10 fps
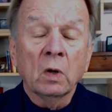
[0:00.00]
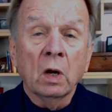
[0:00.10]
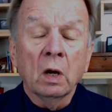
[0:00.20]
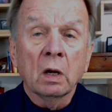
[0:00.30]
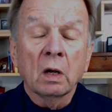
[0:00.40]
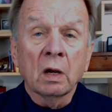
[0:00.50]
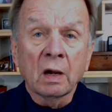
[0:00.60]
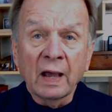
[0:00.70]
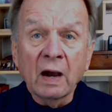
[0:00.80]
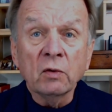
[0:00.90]

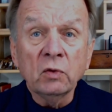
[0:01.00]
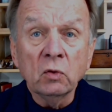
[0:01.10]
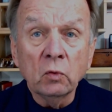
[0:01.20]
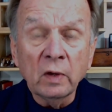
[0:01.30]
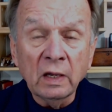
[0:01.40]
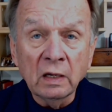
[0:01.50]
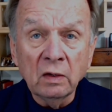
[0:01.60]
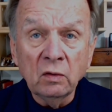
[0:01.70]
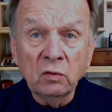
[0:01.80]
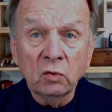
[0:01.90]
allow you
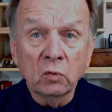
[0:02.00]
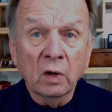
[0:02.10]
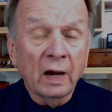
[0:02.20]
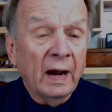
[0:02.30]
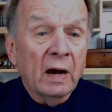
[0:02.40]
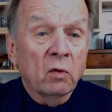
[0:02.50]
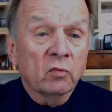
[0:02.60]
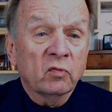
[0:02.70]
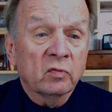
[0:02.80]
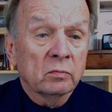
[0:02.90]
into a house
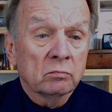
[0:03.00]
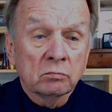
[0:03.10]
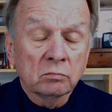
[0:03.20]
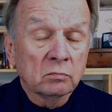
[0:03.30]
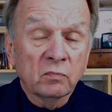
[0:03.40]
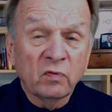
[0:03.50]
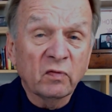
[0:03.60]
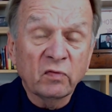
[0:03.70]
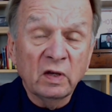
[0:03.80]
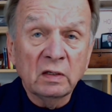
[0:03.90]

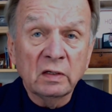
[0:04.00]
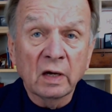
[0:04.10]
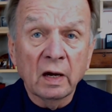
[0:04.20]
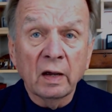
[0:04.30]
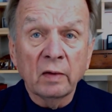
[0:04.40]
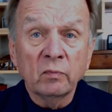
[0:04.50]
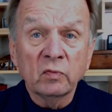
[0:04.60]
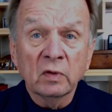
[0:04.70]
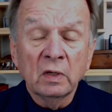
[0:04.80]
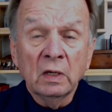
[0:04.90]
fifteen times,
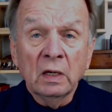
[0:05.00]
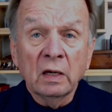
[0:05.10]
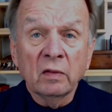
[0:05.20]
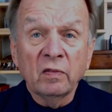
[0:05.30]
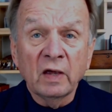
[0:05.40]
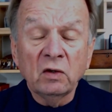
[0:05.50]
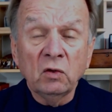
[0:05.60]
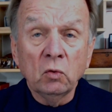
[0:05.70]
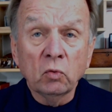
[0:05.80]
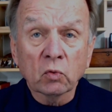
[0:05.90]
and then you,
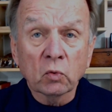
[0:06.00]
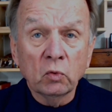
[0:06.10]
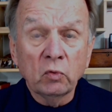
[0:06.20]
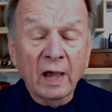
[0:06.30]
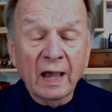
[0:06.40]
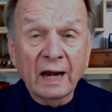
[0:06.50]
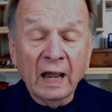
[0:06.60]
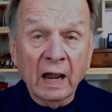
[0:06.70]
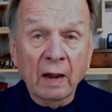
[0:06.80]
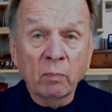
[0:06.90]
through that
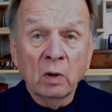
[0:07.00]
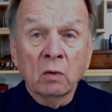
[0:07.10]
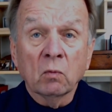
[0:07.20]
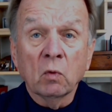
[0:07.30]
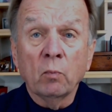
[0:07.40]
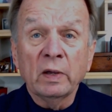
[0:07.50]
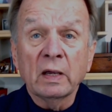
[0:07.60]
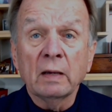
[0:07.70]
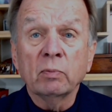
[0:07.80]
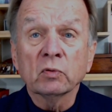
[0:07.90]
app, will be
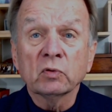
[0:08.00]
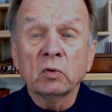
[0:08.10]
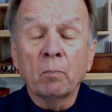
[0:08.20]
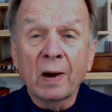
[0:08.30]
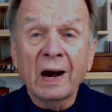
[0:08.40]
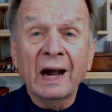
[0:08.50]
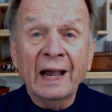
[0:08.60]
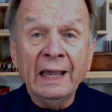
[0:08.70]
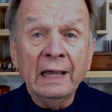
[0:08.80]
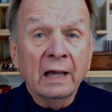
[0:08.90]
able to buy
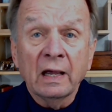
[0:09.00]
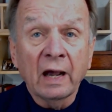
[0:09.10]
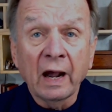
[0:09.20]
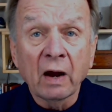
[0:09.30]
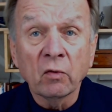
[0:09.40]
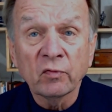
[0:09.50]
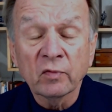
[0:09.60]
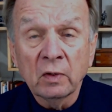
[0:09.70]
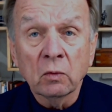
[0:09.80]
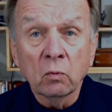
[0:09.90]
a house
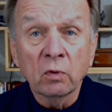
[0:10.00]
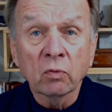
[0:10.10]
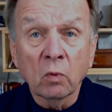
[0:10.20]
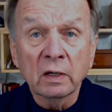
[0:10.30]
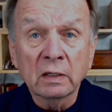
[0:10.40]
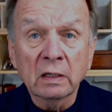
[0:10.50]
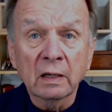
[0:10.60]
with one click.